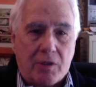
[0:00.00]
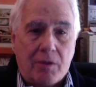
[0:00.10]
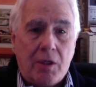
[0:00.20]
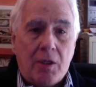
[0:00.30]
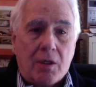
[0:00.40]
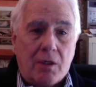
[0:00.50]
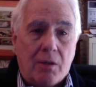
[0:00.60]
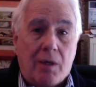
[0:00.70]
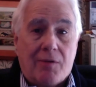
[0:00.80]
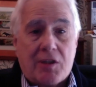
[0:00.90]
you come,
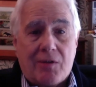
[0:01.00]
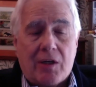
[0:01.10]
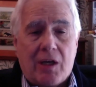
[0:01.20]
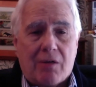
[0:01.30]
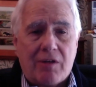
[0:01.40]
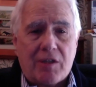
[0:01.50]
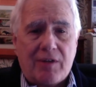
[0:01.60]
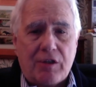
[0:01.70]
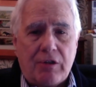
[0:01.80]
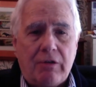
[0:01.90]
come. I have a seven o'clock
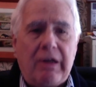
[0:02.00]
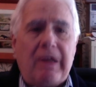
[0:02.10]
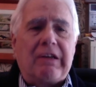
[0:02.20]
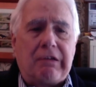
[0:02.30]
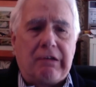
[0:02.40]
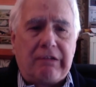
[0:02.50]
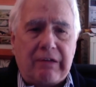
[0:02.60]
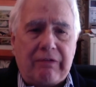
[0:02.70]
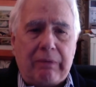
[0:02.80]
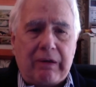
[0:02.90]
reservation. Yeah, so
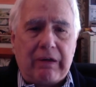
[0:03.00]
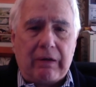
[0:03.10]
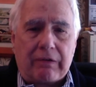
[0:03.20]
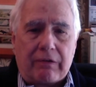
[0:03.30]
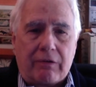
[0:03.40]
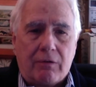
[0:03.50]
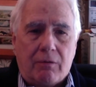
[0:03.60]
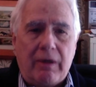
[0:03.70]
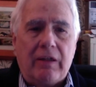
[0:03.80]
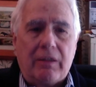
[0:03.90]
does everybody else.
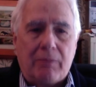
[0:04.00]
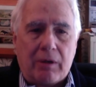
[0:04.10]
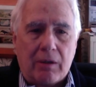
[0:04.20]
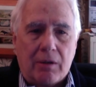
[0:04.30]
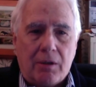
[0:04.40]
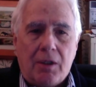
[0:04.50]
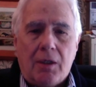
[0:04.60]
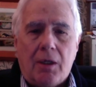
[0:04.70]
Wait at the bar.